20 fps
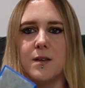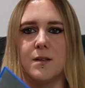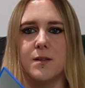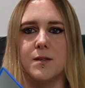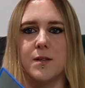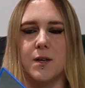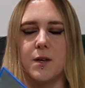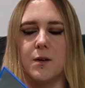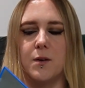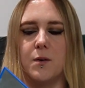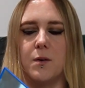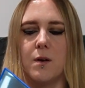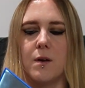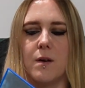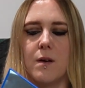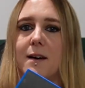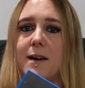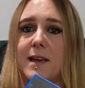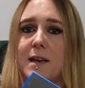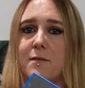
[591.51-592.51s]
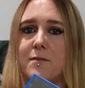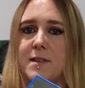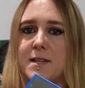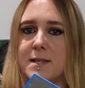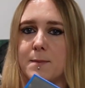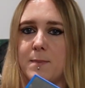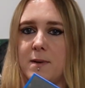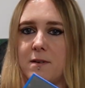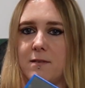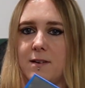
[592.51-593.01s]
So I have this
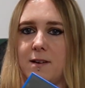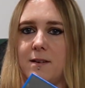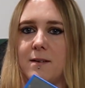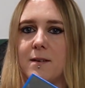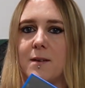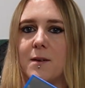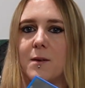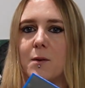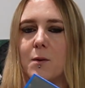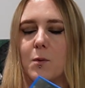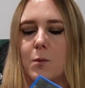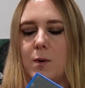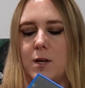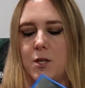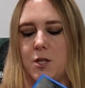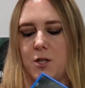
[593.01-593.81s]
mirror, which